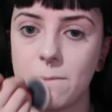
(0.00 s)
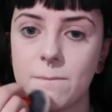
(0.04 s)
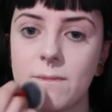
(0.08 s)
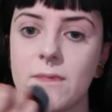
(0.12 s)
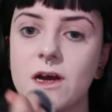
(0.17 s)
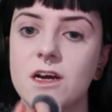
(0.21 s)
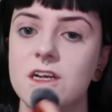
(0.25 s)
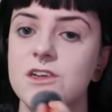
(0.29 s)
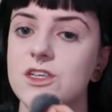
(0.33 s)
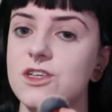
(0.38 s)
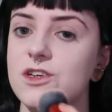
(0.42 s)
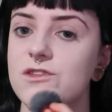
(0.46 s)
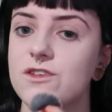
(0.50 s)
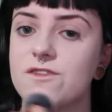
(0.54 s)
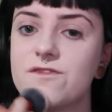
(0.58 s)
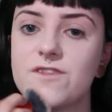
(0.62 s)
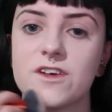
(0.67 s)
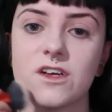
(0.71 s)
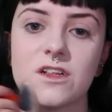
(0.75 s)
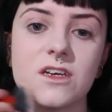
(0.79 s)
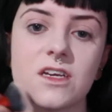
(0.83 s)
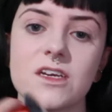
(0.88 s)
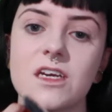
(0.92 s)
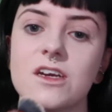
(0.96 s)
I do feel
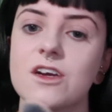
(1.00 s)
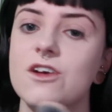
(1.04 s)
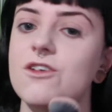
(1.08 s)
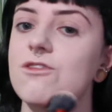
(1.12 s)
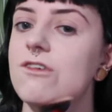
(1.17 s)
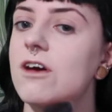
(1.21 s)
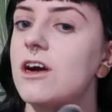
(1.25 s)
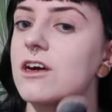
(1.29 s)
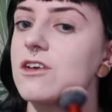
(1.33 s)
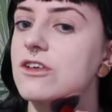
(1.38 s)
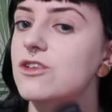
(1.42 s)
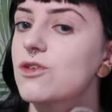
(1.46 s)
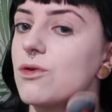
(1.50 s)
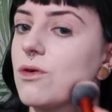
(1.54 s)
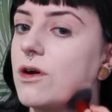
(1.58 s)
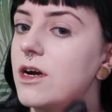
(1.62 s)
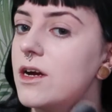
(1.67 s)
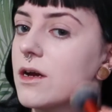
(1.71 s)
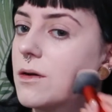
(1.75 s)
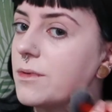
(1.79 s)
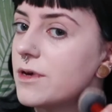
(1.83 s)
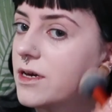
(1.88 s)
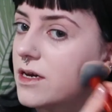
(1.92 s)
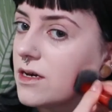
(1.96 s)
like it cracked quite
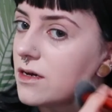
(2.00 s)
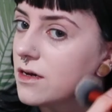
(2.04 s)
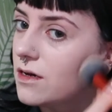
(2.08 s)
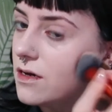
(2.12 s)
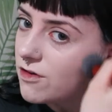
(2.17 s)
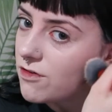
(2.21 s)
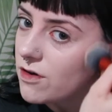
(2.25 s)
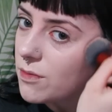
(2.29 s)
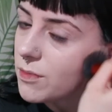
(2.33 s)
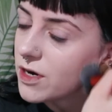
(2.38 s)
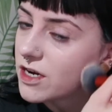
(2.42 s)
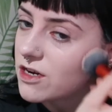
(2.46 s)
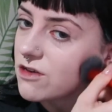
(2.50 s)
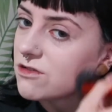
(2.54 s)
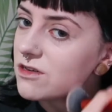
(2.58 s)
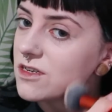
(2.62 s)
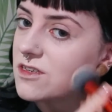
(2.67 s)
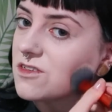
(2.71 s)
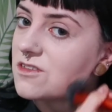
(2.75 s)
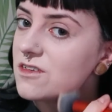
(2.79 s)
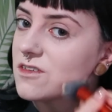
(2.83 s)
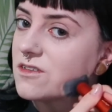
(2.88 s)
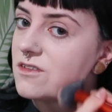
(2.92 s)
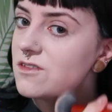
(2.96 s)
a bit around my
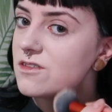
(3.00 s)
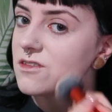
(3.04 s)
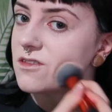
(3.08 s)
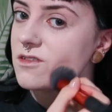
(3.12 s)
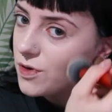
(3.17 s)
creases,